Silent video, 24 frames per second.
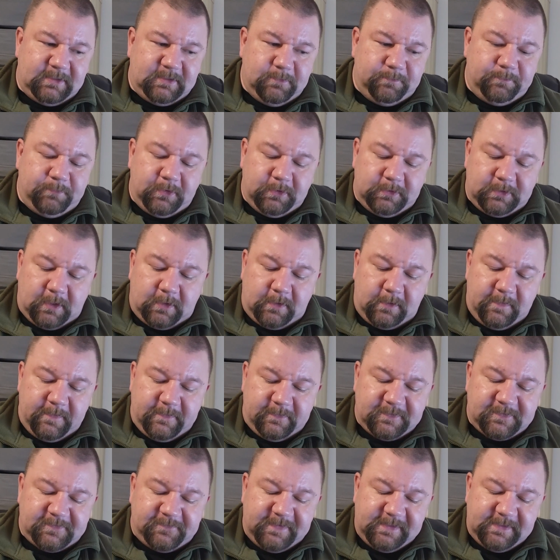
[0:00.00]
to put all
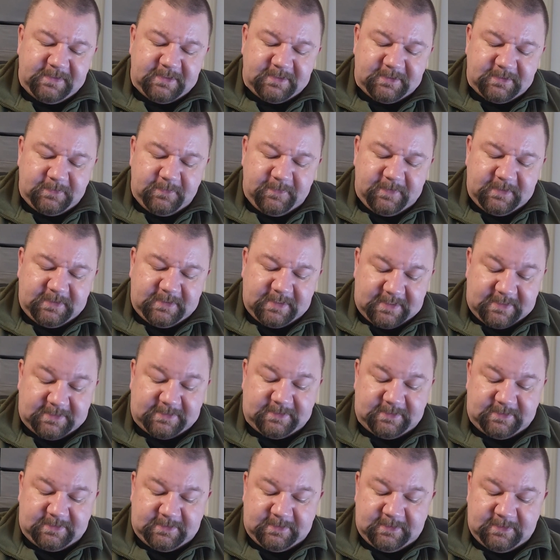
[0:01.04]
those filters to the
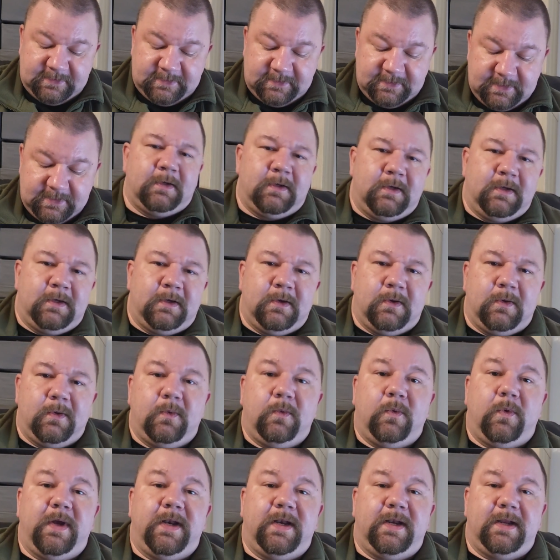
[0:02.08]
tests.
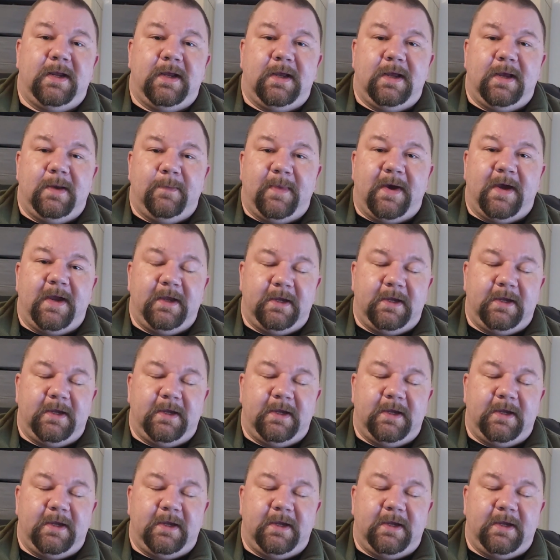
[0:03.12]
What am I